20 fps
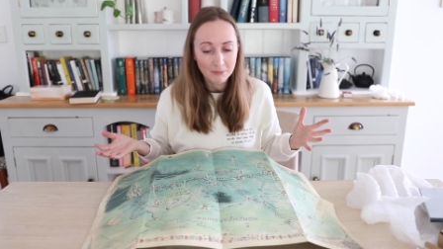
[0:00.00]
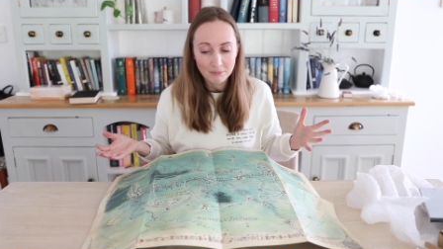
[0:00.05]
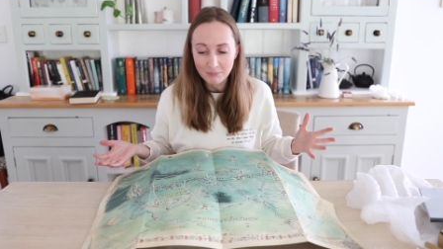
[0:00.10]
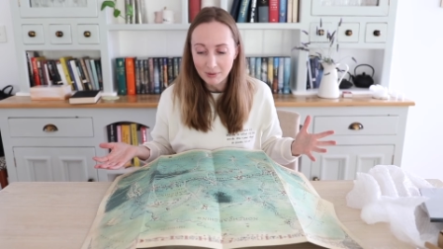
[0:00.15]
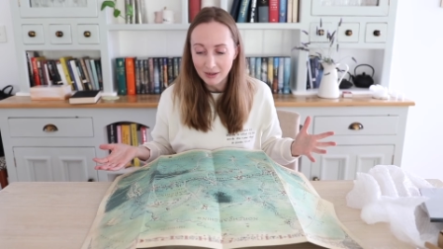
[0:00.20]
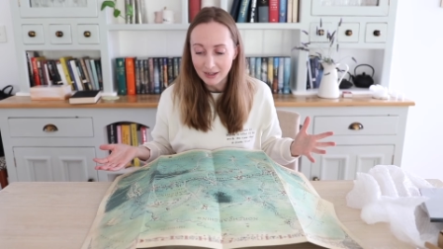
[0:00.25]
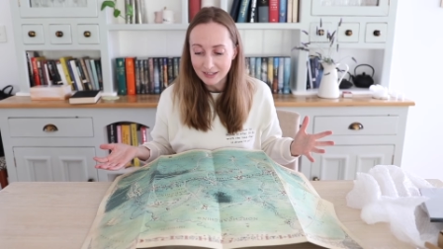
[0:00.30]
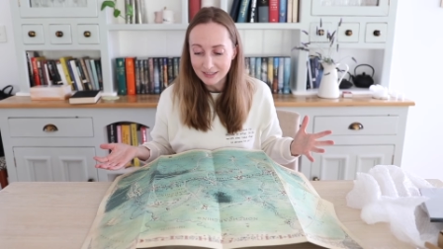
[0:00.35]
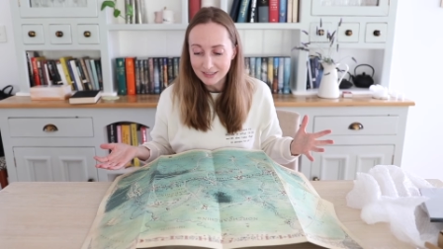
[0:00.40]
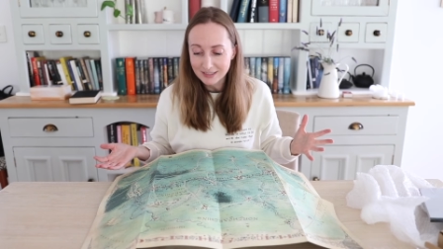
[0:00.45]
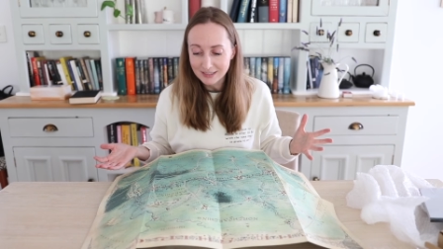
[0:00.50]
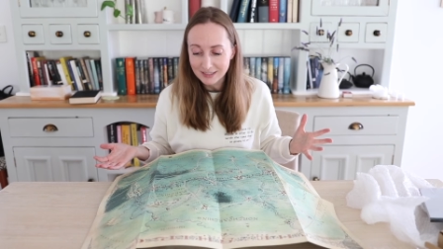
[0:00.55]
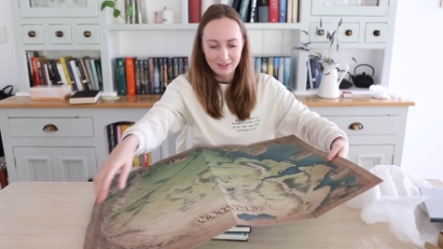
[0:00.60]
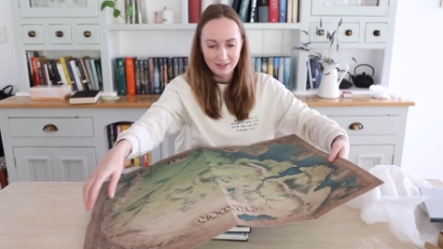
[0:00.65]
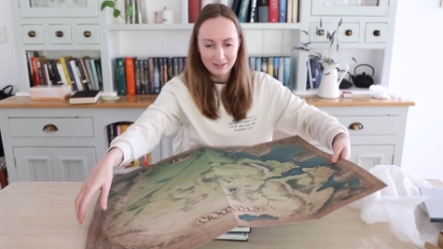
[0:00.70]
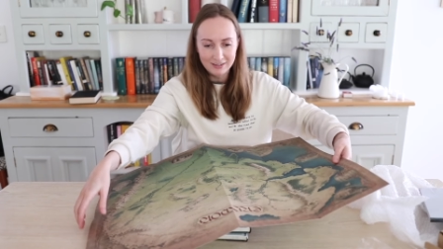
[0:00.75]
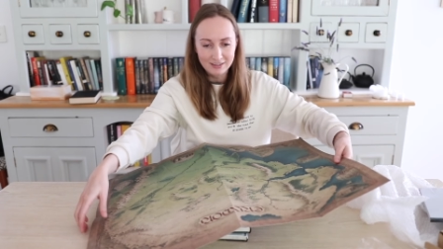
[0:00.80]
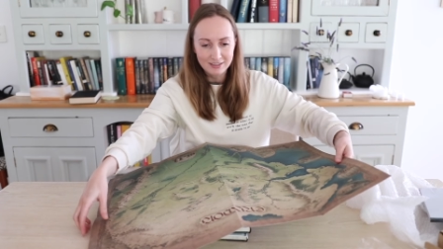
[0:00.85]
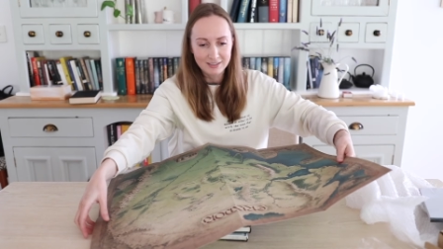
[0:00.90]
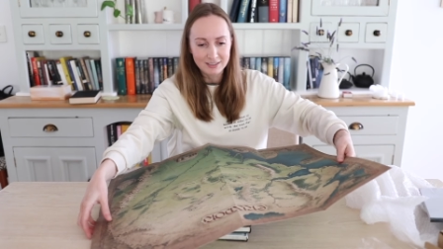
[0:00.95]
but
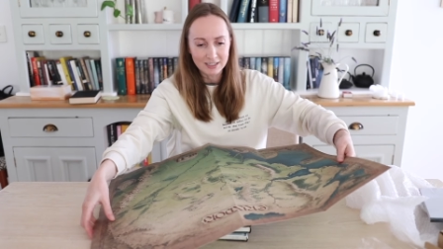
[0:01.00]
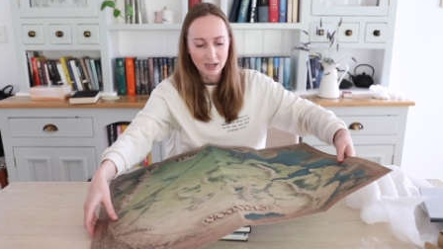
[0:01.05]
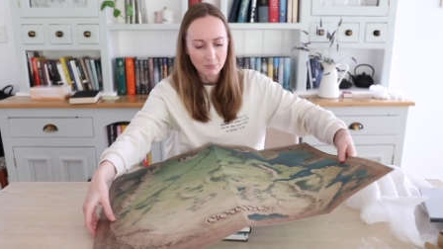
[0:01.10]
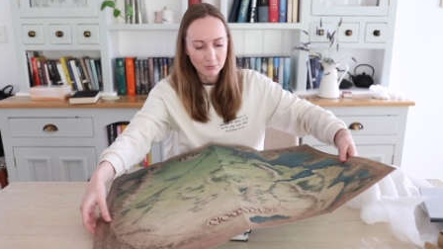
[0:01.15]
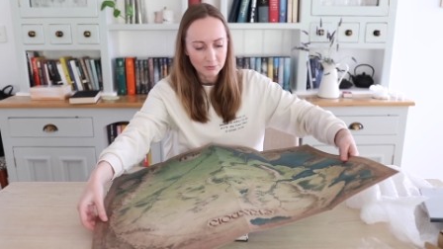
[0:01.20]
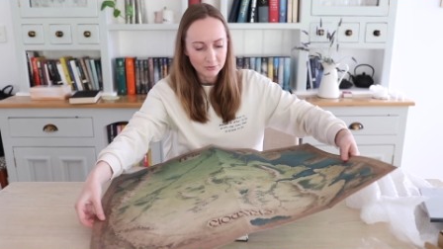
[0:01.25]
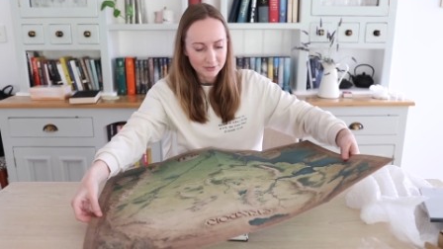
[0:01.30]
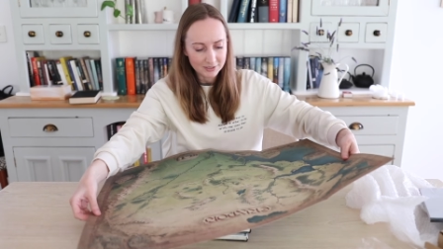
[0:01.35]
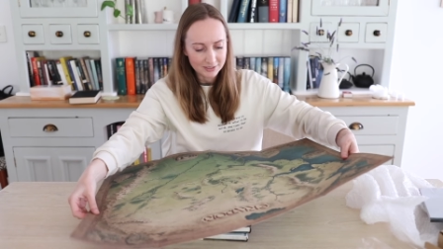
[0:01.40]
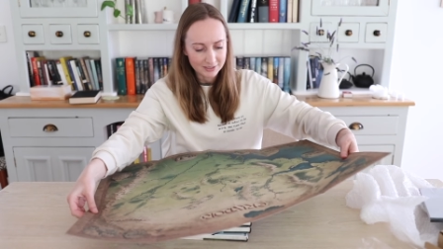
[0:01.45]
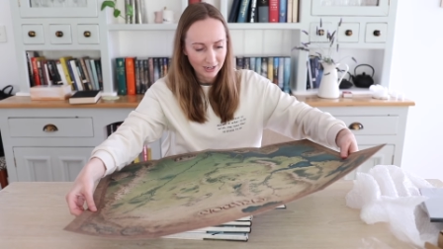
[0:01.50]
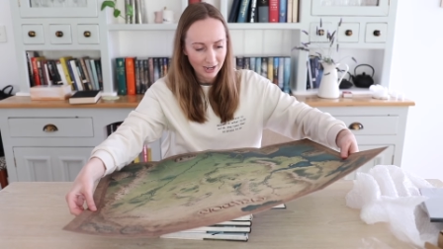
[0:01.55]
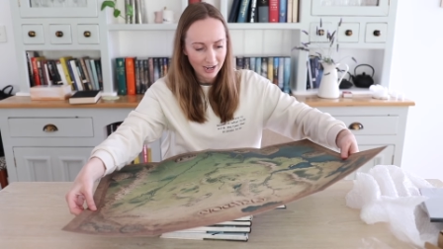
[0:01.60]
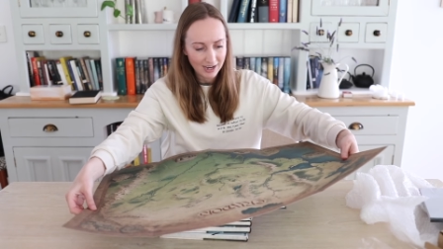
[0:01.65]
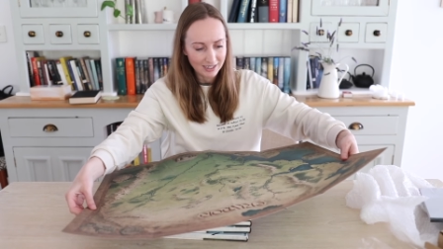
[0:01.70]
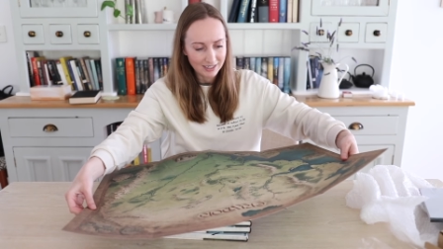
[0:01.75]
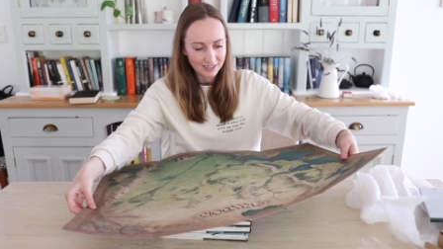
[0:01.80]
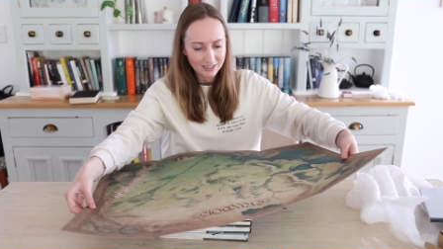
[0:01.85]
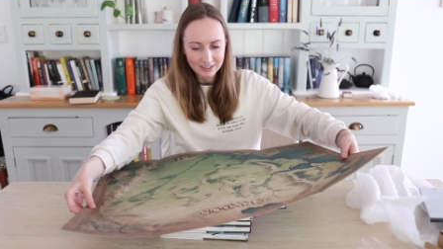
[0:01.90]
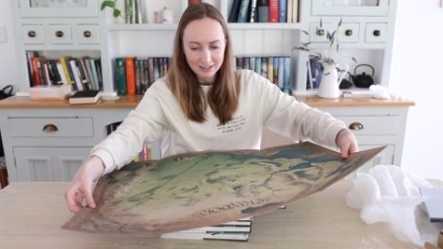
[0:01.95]

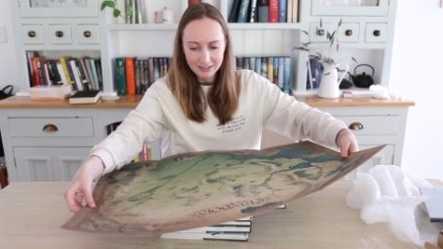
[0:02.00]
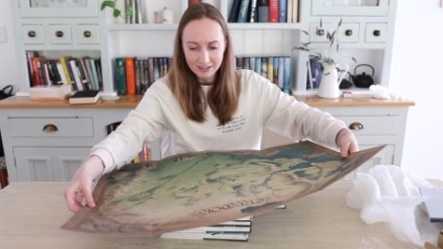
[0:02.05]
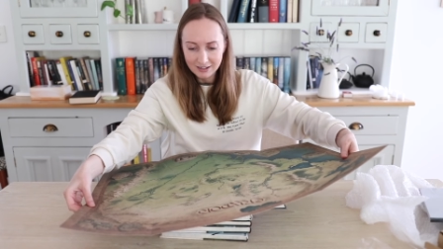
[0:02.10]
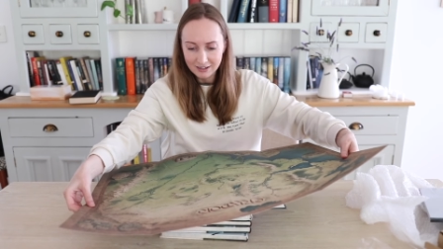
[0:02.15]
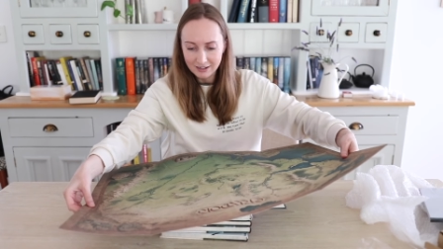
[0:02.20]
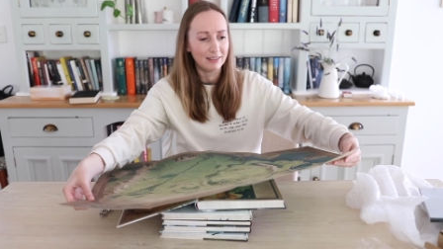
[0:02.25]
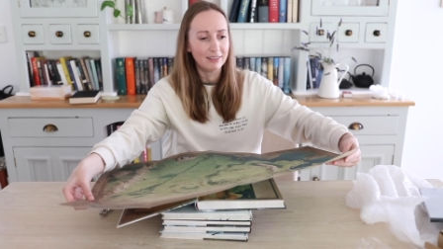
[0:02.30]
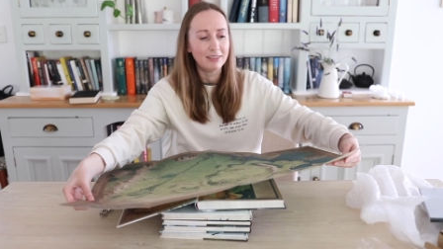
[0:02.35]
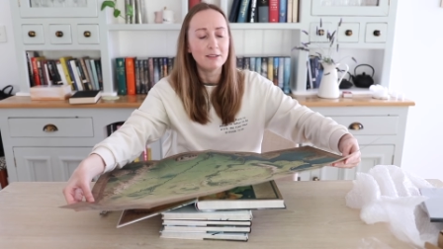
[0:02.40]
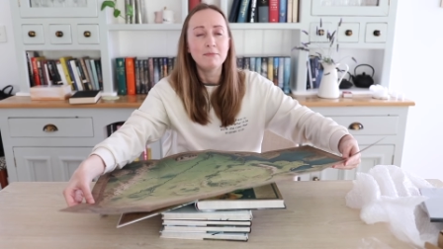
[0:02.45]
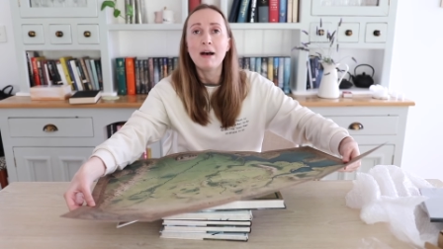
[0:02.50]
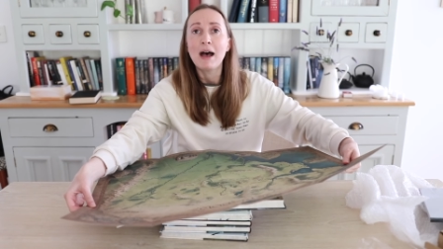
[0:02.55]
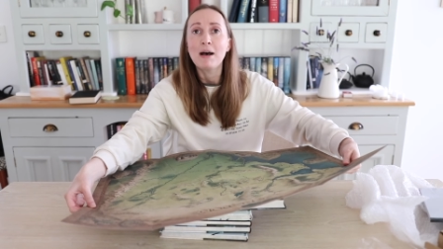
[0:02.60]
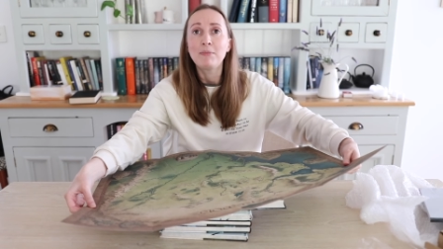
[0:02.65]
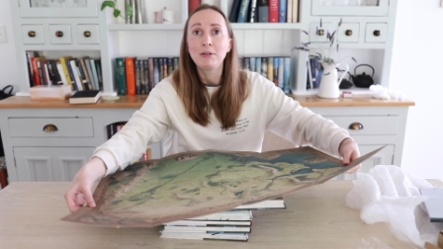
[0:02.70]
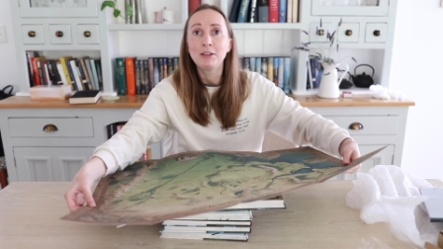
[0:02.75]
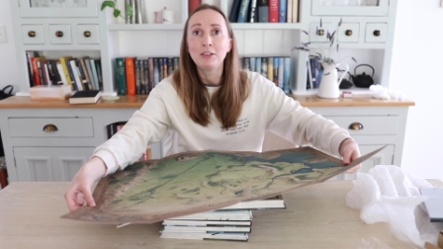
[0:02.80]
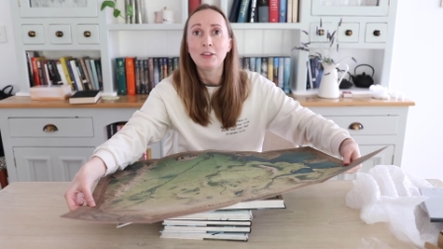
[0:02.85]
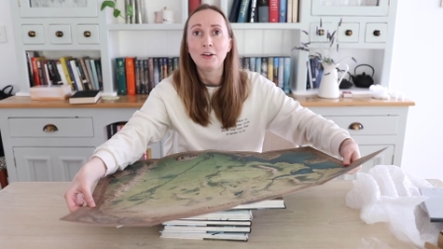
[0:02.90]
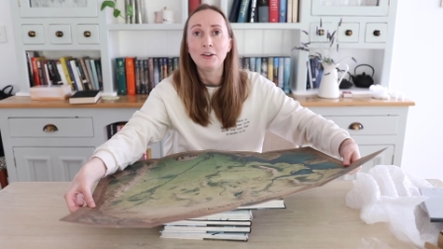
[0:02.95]
double-sided, the
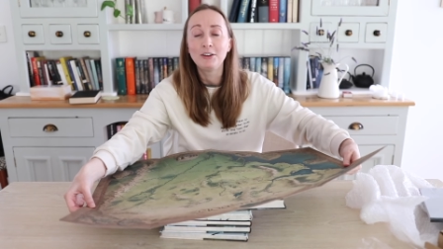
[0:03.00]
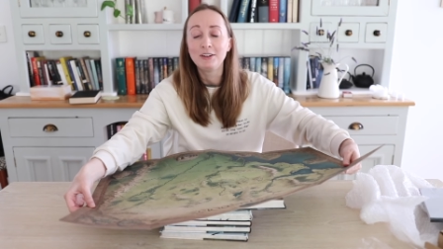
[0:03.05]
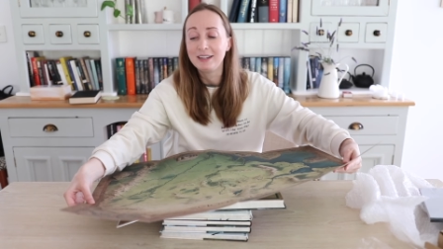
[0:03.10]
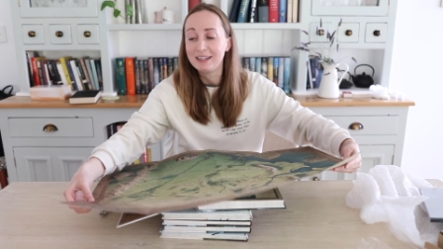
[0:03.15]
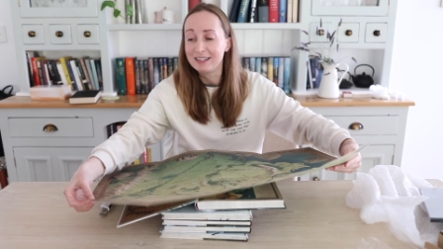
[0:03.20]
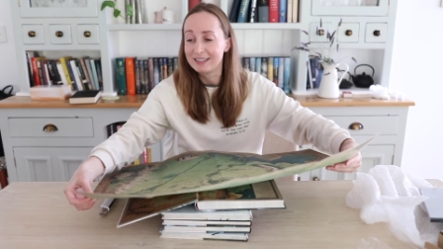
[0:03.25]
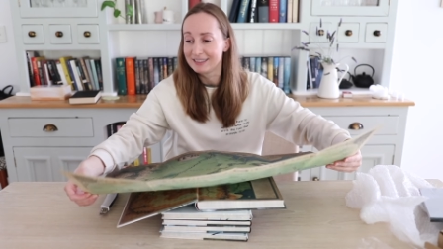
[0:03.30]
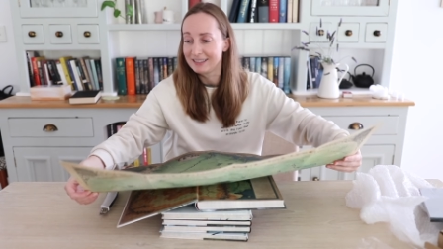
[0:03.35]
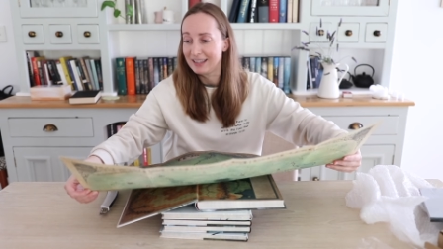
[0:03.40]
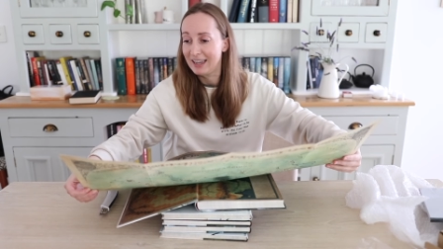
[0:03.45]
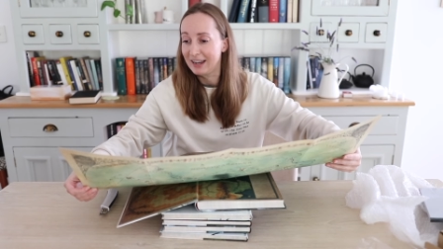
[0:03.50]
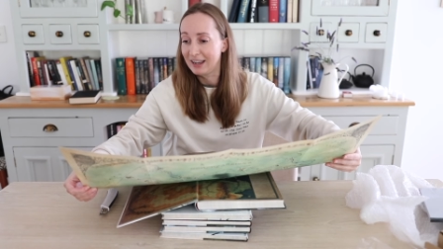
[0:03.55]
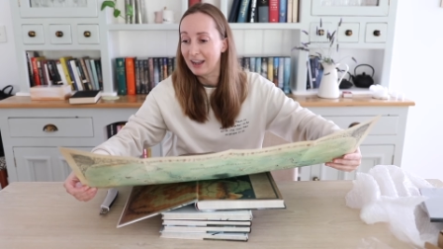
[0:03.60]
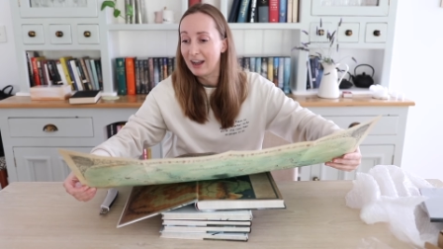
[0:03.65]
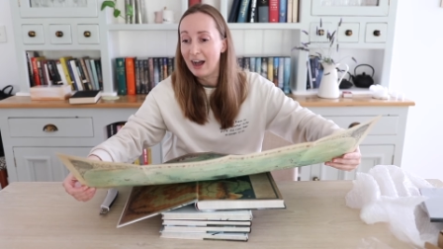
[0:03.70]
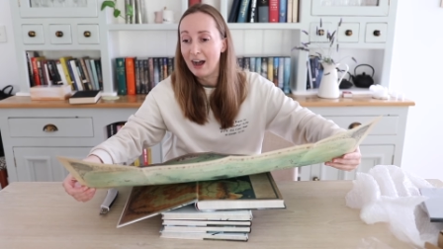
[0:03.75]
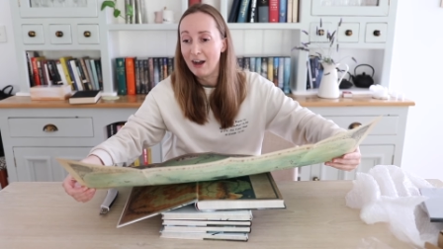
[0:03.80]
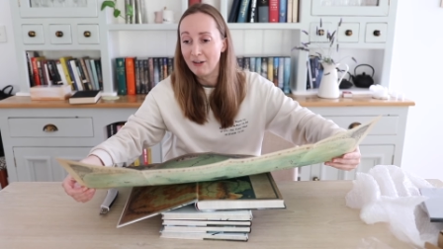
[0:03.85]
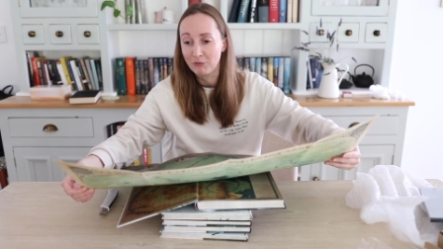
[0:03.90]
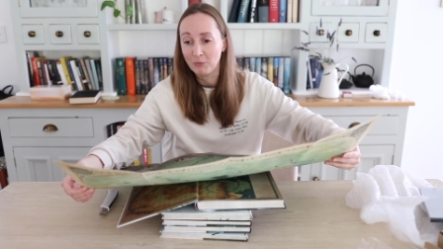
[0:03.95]
map alone is like
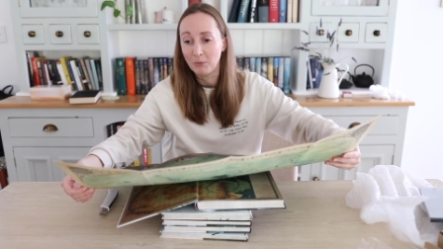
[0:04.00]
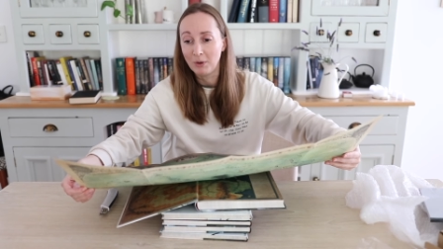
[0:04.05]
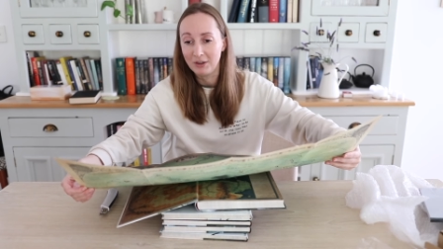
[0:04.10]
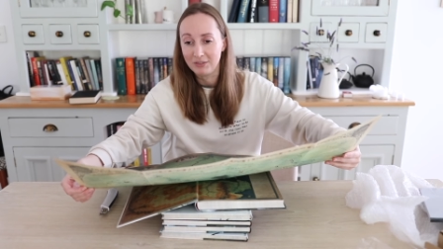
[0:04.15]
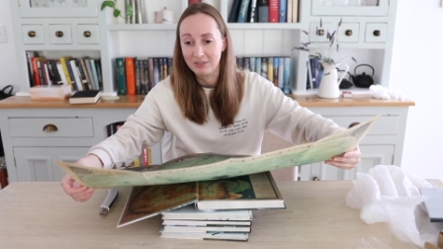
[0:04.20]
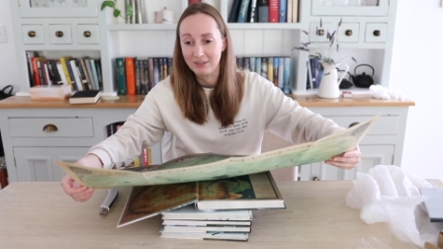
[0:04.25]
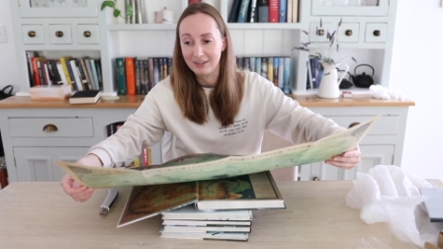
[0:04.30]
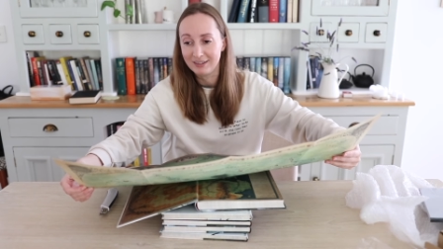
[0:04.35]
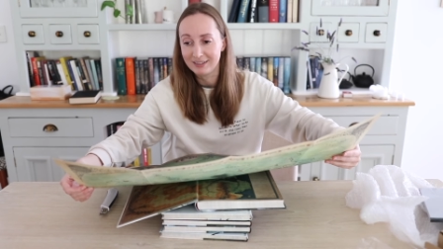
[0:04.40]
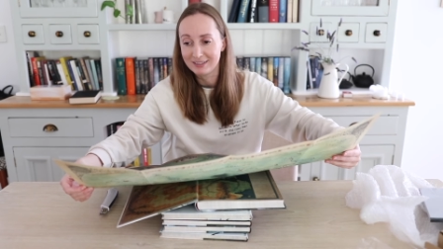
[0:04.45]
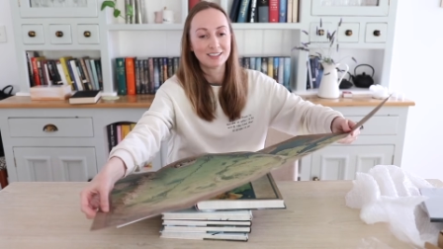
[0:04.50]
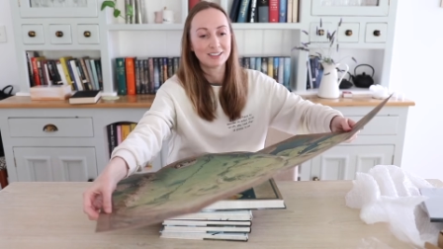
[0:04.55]
half worth it.